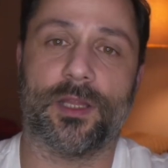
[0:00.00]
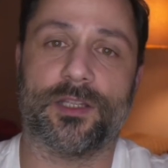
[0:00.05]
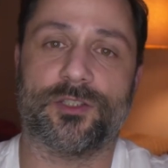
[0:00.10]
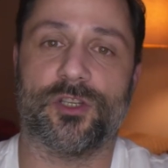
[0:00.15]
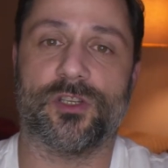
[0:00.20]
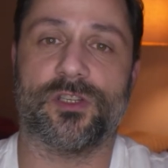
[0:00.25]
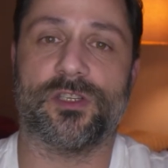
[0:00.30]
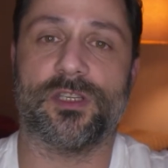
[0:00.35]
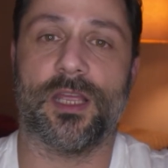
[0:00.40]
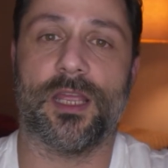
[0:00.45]
Let's
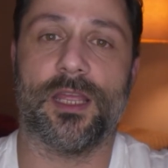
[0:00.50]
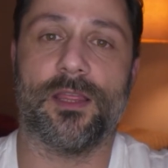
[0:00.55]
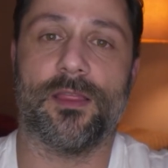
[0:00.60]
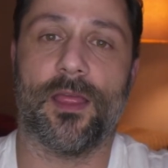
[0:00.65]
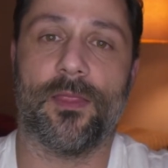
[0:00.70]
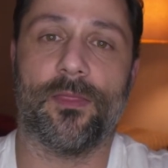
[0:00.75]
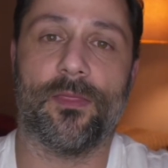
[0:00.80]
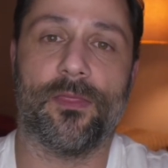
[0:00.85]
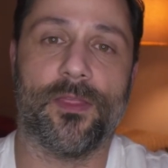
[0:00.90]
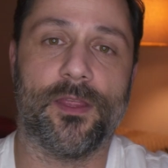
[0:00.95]
just say
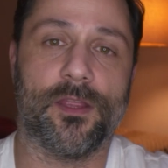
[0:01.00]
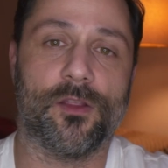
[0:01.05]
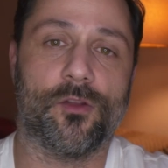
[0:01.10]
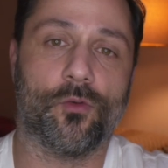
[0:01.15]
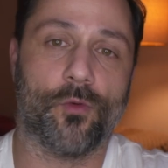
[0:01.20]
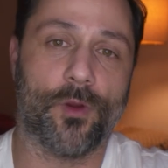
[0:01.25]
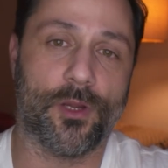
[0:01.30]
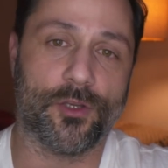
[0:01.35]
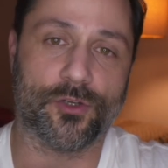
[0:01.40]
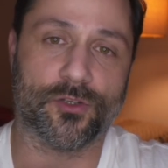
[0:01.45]
that the
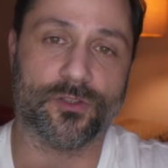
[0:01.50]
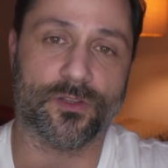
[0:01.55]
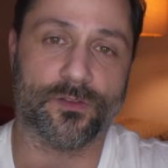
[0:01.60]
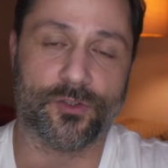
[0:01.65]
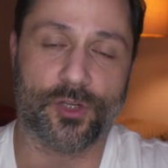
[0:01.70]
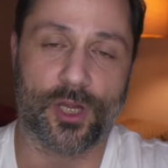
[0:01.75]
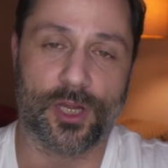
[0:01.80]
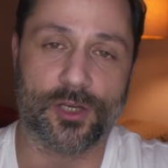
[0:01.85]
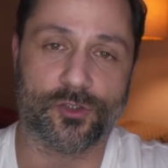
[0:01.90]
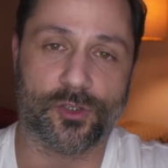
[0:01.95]
creatures
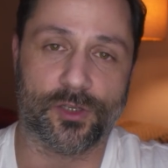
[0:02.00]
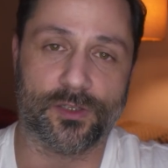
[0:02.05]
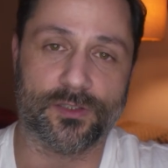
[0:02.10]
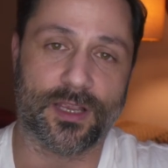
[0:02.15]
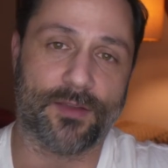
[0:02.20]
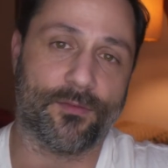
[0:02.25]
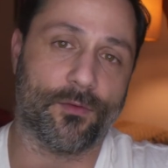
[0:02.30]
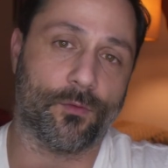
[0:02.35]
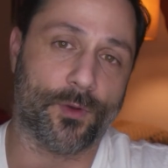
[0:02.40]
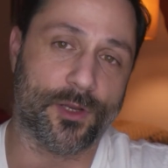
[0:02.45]
and changelings
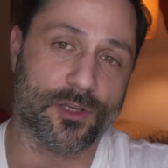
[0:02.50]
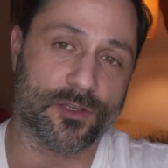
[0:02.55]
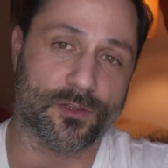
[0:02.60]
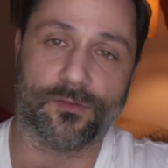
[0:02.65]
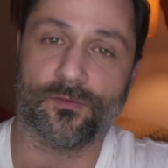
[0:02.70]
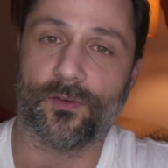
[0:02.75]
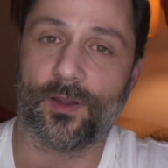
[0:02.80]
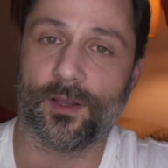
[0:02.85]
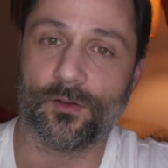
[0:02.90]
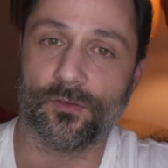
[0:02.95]
haven't reached
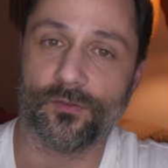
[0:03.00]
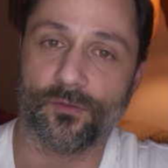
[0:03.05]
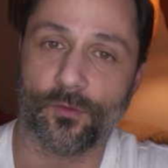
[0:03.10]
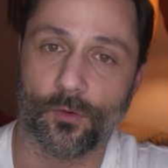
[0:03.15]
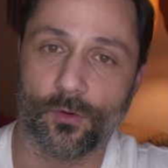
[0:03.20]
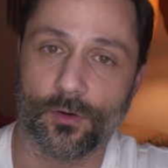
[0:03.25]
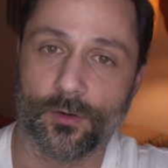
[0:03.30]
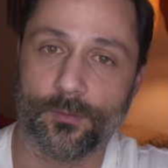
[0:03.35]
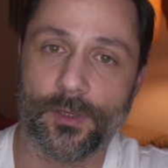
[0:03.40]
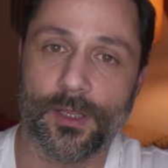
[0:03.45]
their final
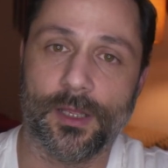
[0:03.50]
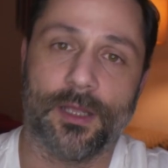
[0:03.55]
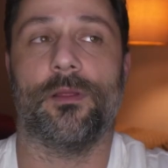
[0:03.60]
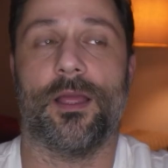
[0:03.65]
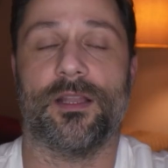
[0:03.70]
form.